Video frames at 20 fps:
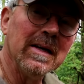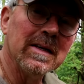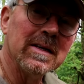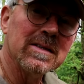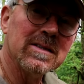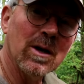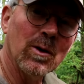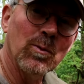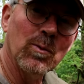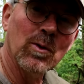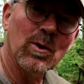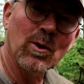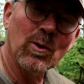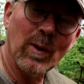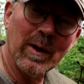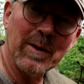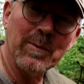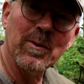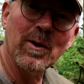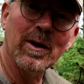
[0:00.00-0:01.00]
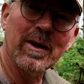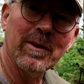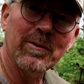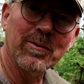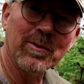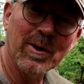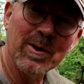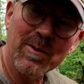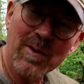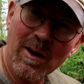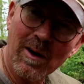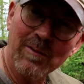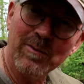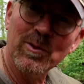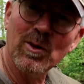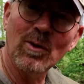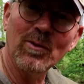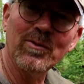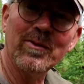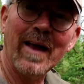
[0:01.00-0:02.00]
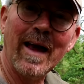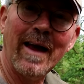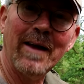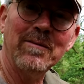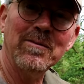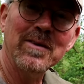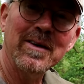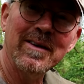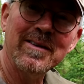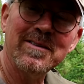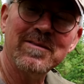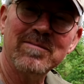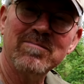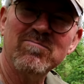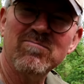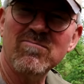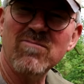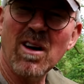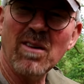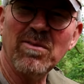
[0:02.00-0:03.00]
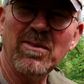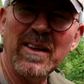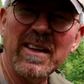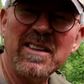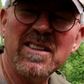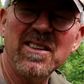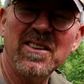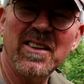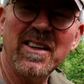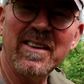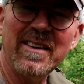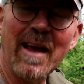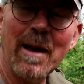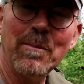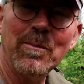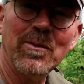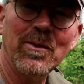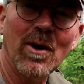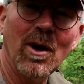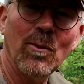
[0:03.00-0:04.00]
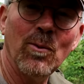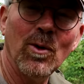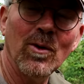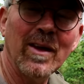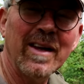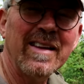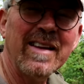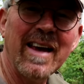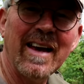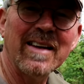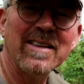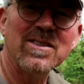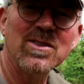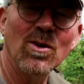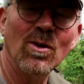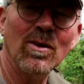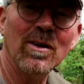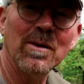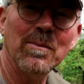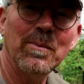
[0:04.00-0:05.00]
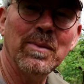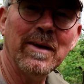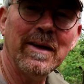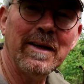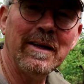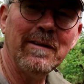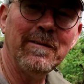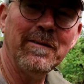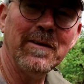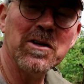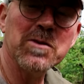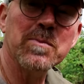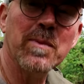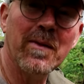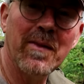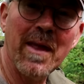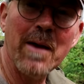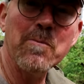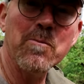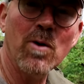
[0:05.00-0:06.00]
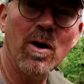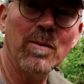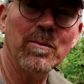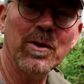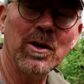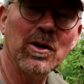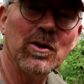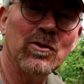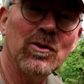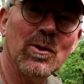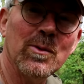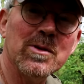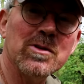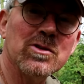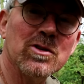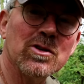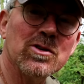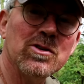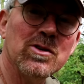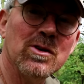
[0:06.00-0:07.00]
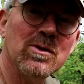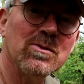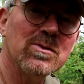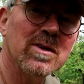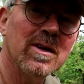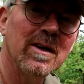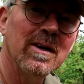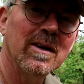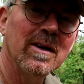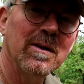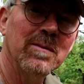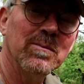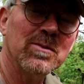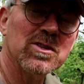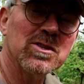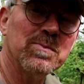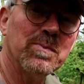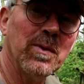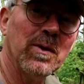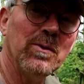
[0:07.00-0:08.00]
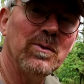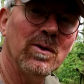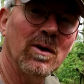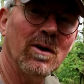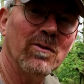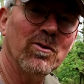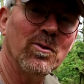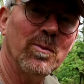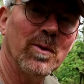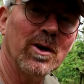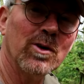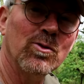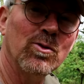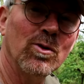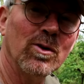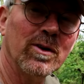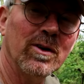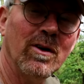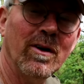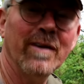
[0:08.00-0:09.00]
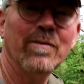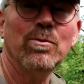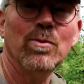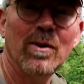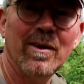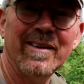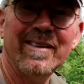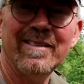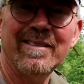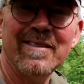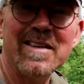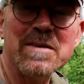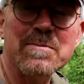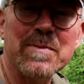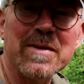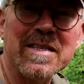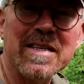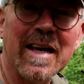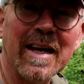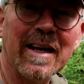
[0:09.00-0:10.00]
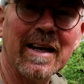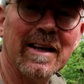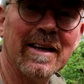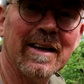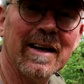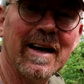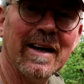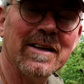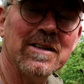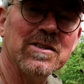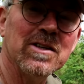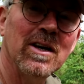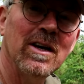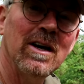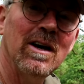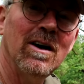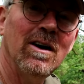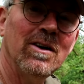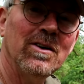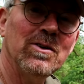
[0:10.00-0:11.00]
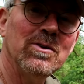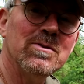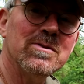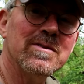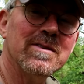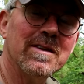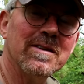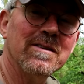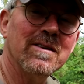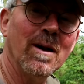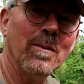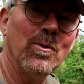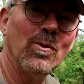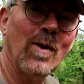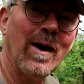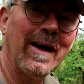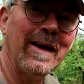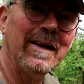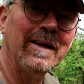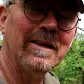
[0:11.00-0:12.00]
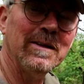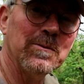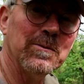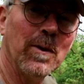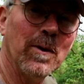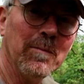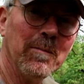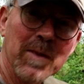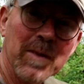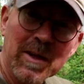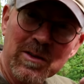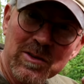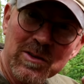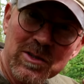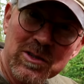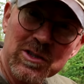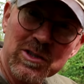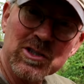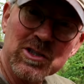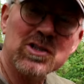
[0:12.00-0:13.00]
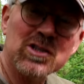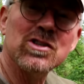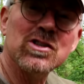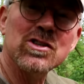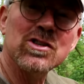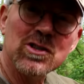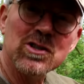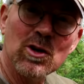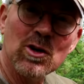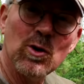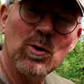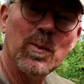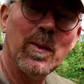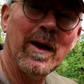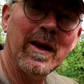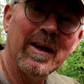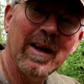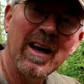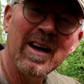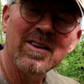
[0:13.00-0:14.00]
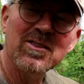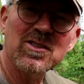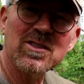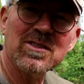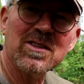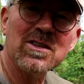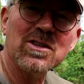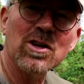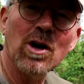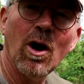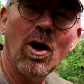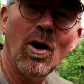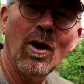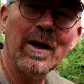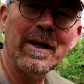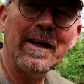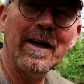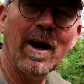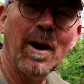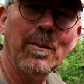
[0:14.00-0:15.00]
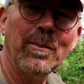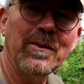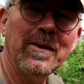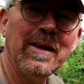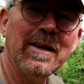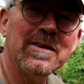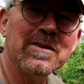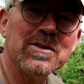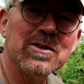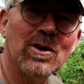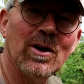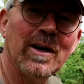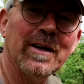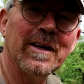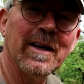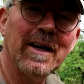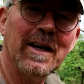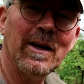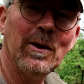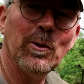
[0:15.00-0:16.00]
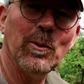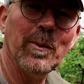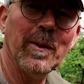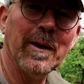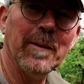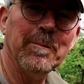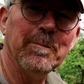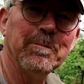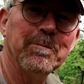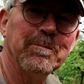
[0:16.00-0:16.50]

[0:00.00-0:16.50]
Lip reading: So quickly working through, I've gone down roughly to the depth that I want, and yeah, it's not completely finished, but then what I'm going to do is just use my spoon knife or my crook knife. Well, in this particular case I used the double-handed one, just to scoop in, just to tidy up the inside a little bit.